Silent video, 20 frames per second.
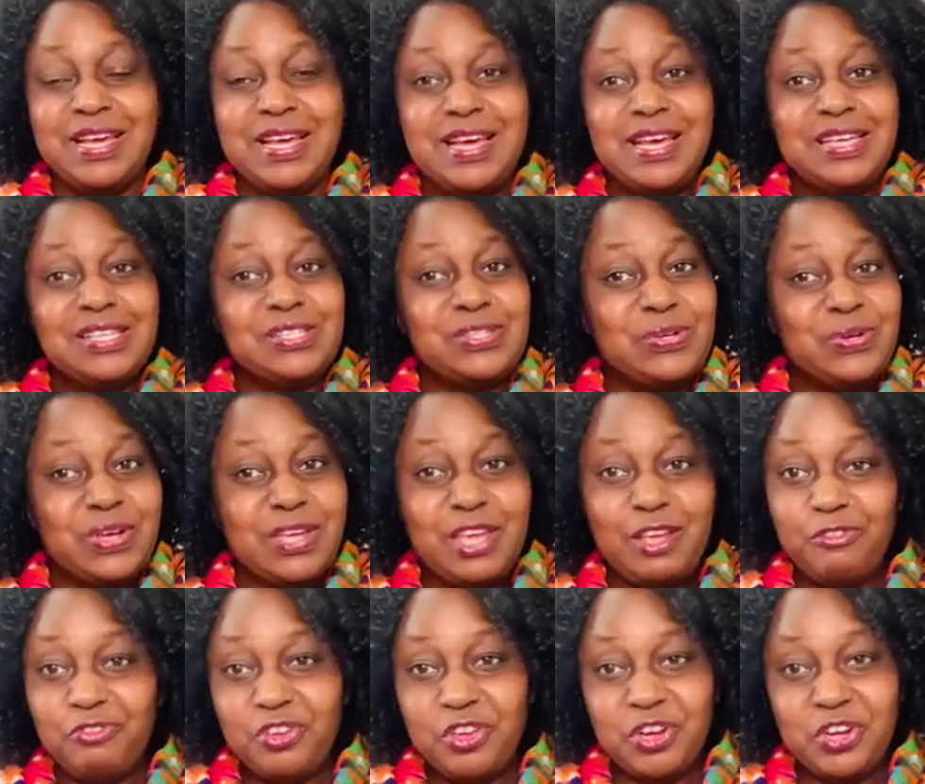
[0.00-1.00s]
So
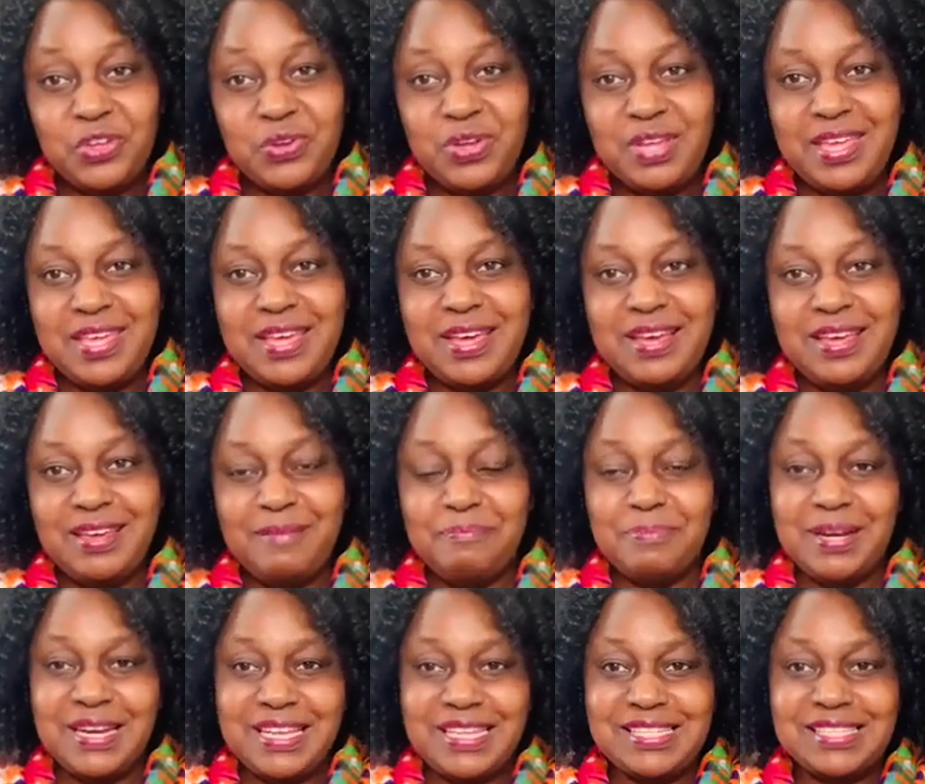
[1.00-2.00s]
if you're new here,
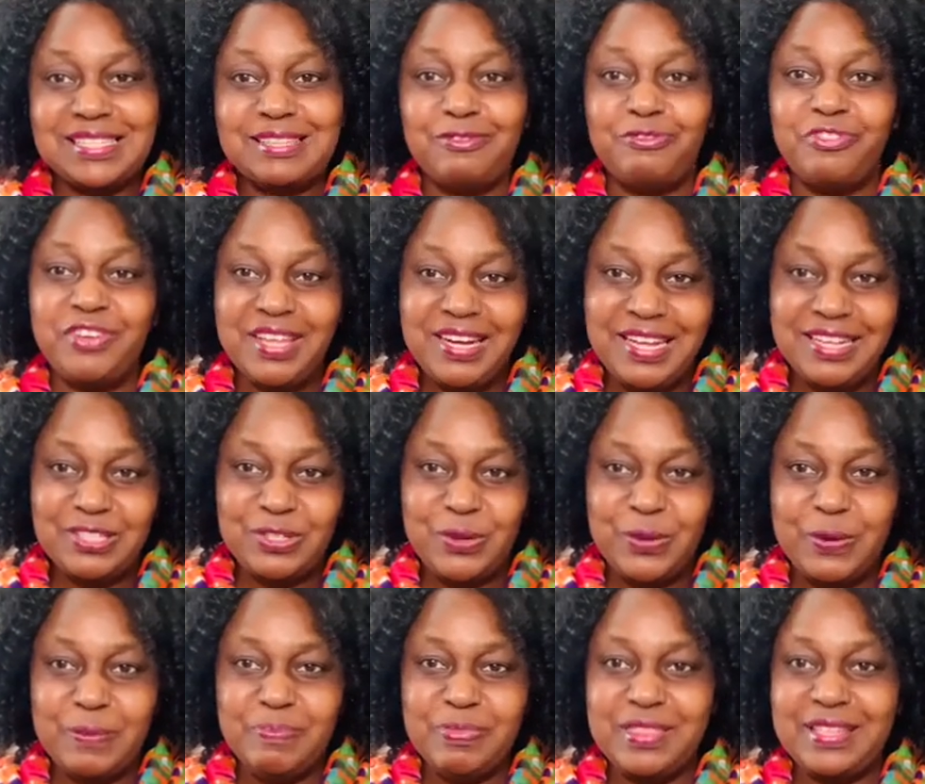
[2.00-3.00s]
please feel at
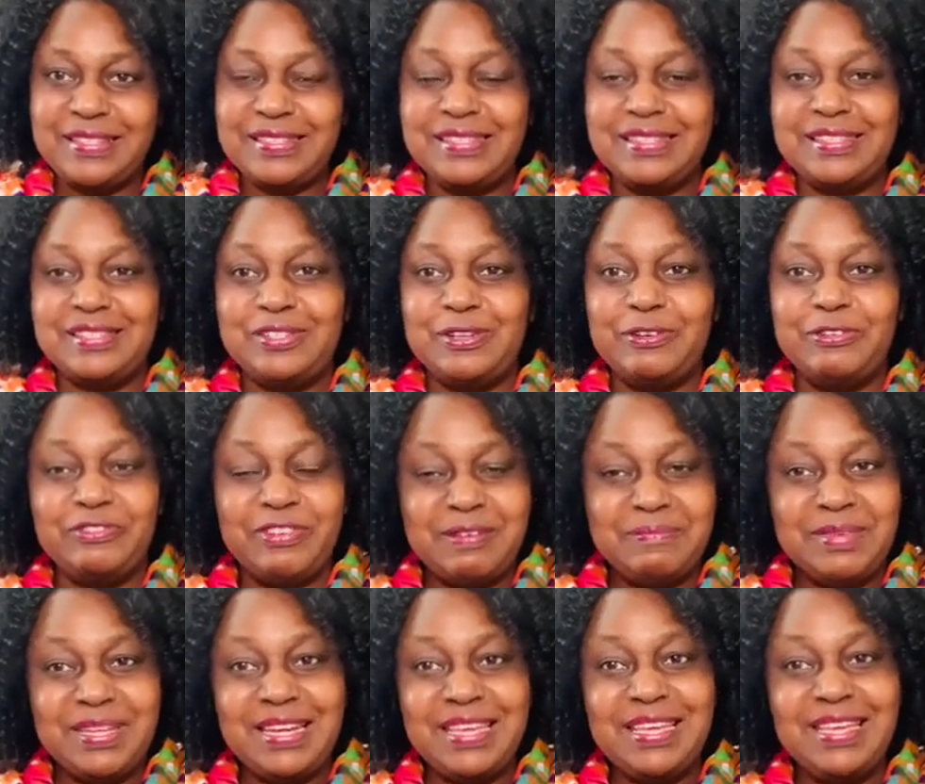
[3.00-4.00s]
home. This is your family.